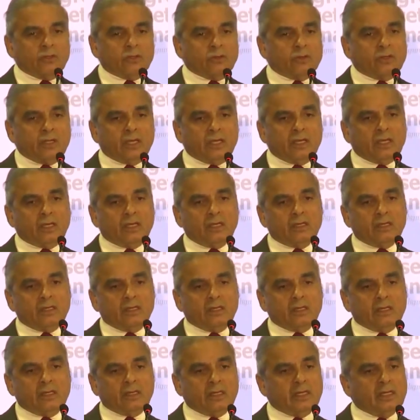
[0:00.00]
Today,
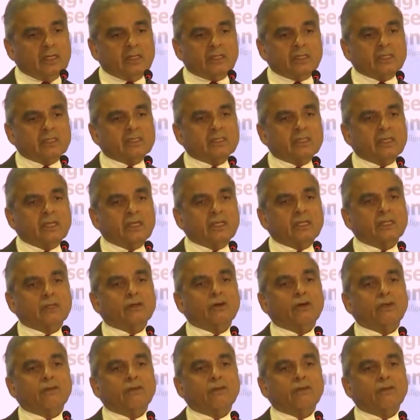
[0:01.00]
interstate